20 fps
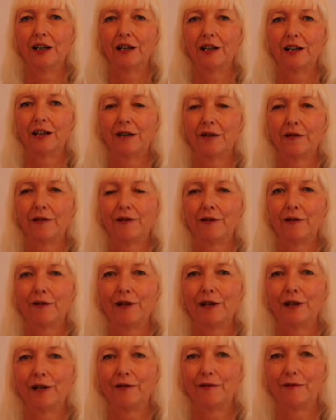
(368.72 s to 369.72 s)
Then
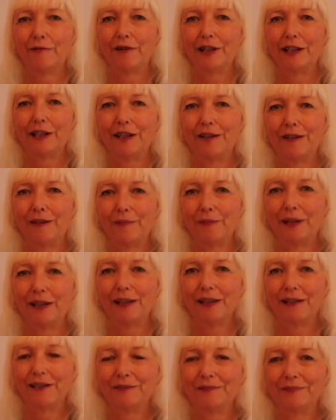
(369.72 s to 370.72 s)
slowly you find the
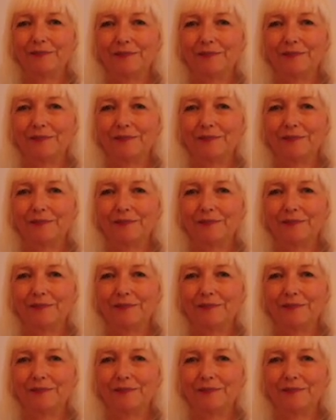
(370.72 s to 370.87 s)
middle,